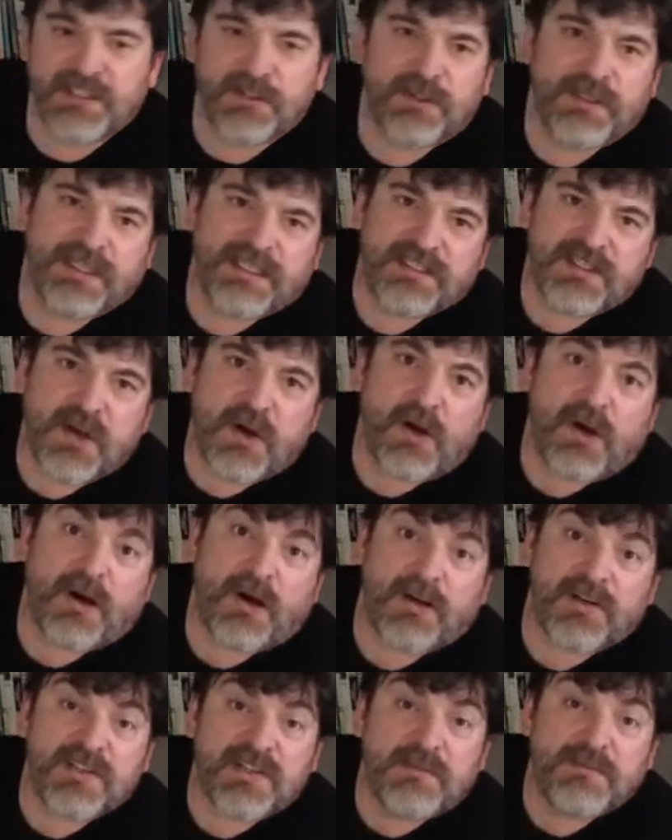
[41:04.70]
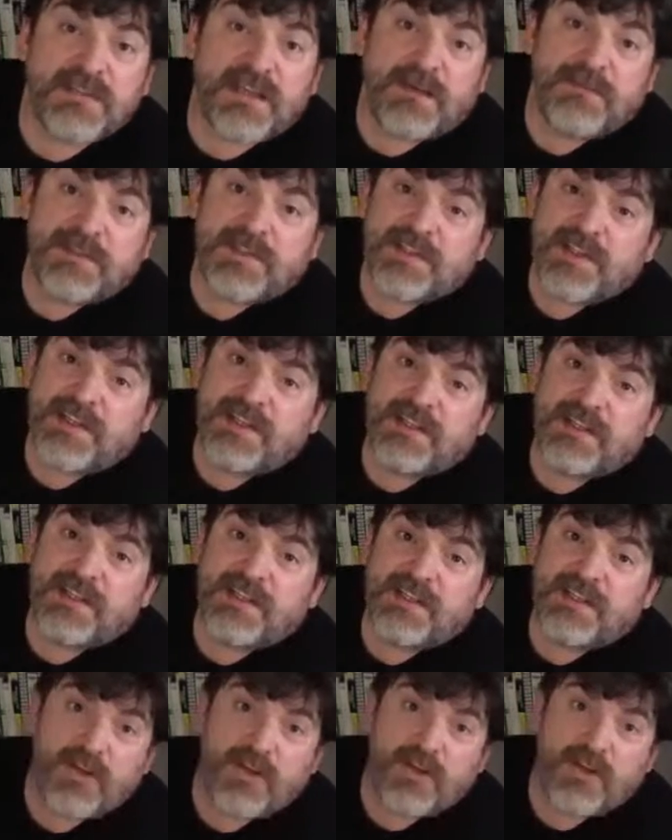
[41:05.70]
or a guitar, sometimes sitting
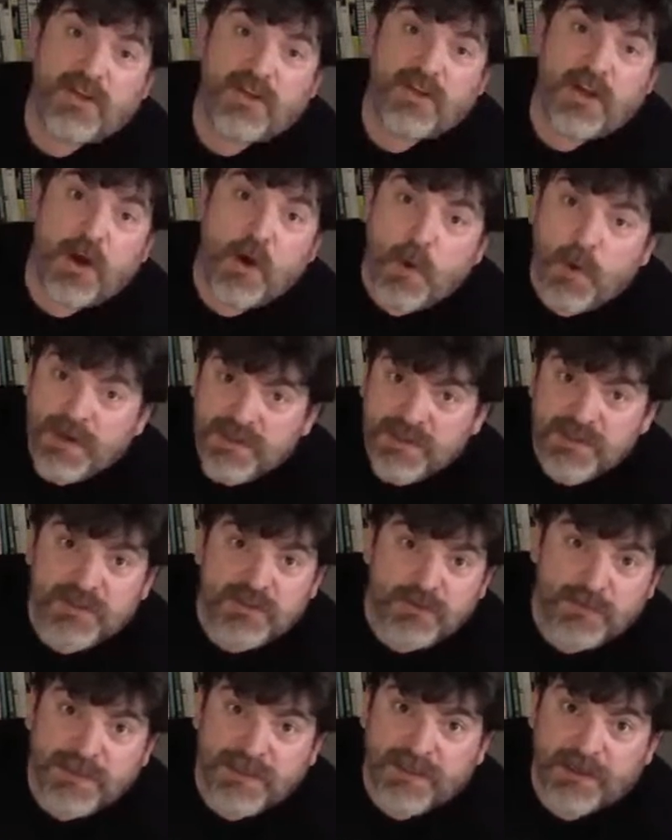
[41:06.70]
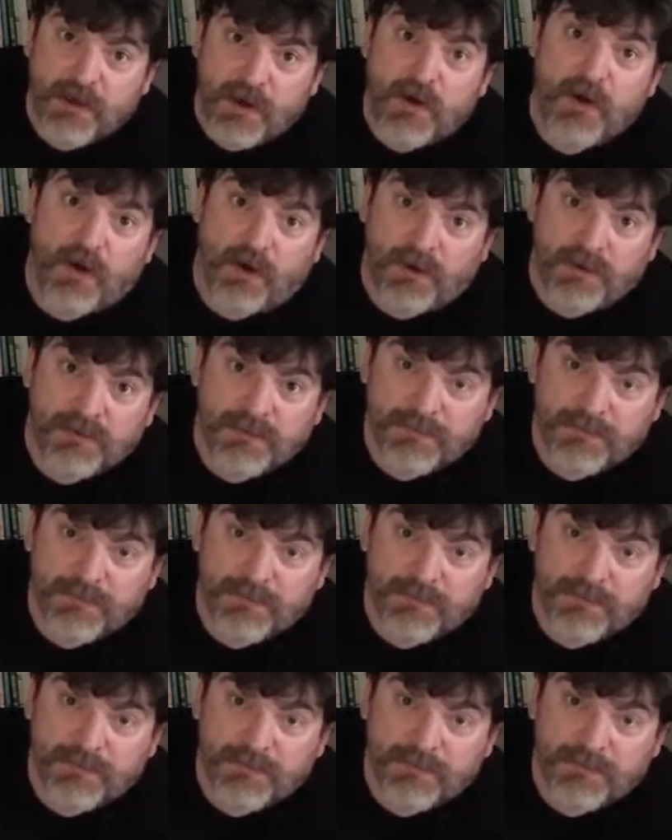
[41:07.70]
down with no instrument at all.